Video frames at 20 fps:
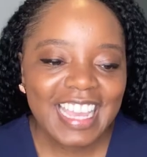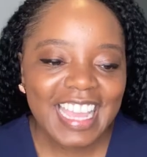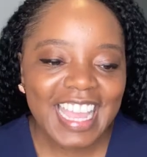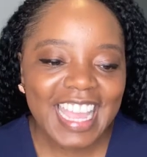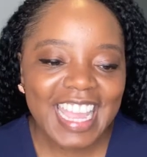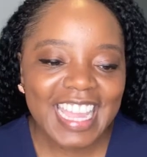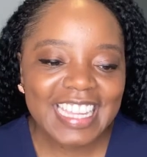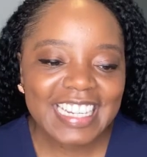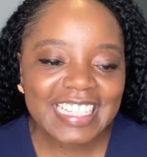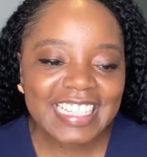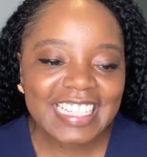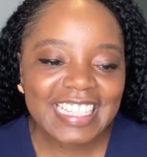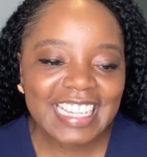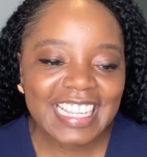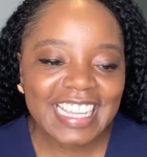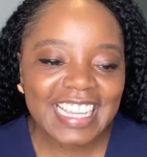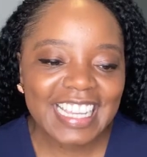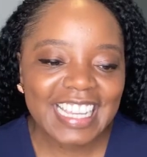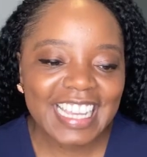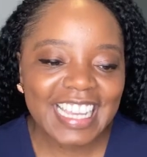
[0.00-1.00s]
And
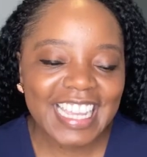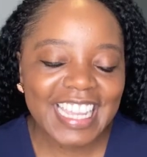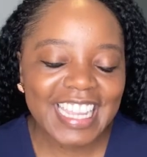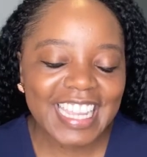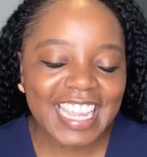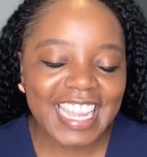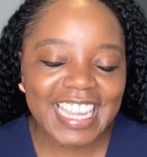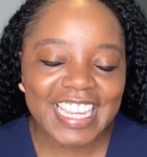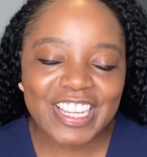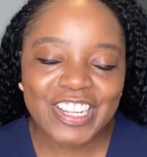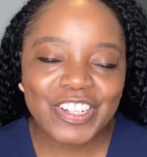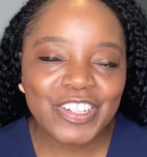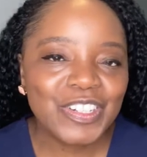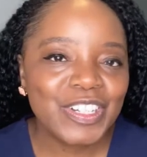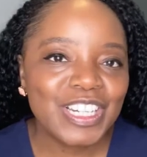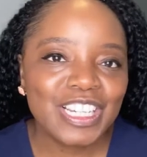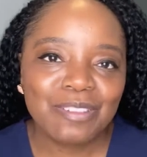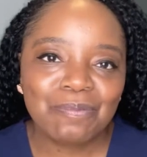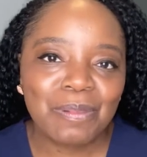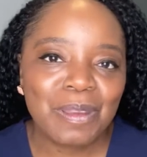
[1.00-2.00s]
I
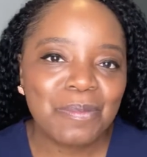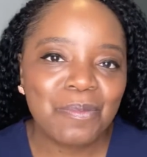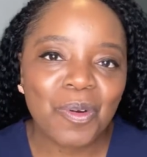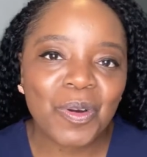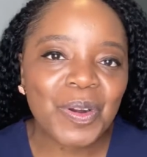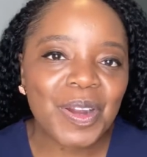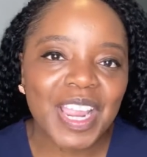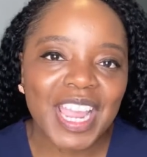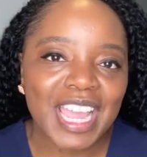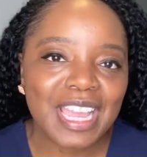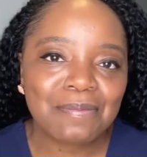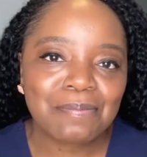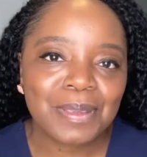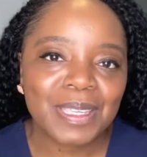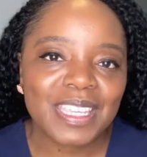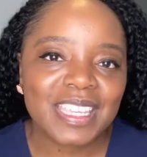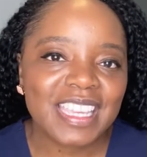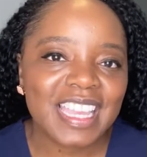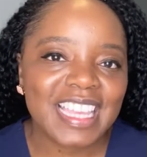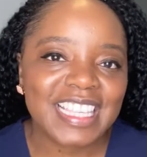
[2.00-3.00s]
couldn't be more
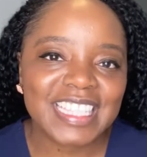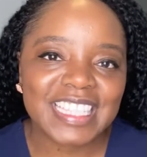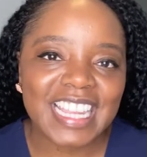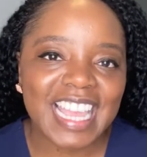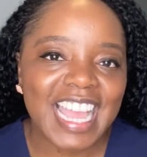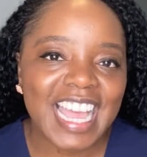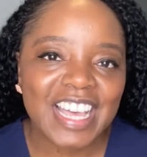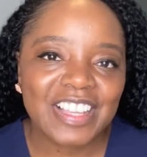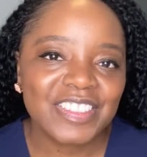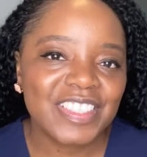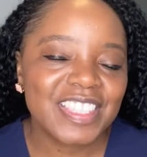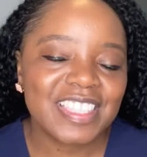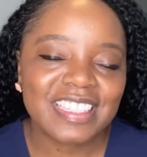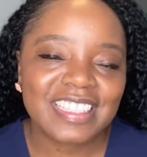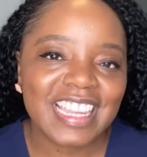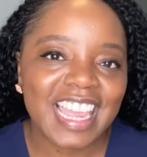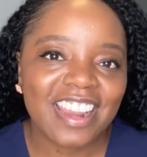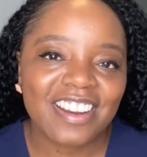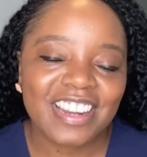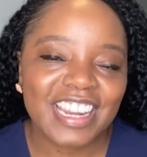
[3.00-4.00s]
happy as to how this
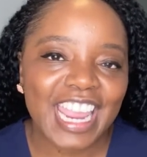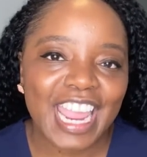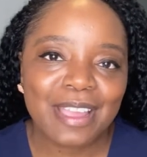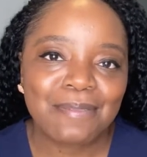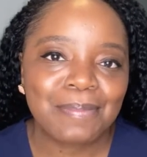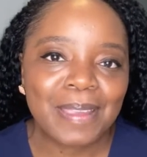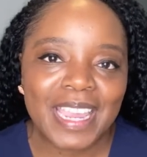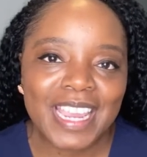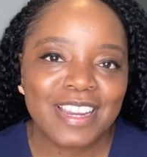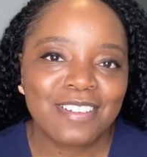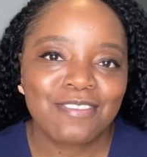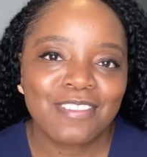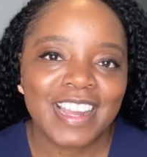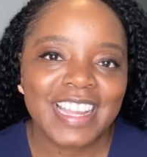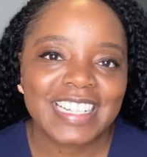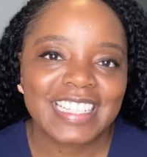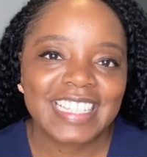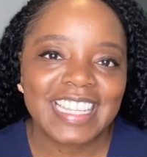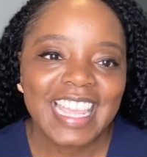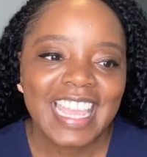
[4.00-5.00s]
entire campaign
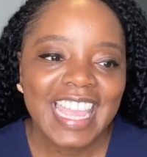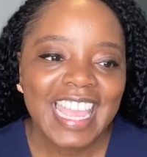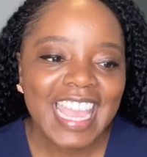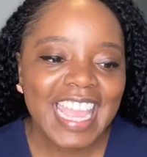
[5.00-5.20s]
went.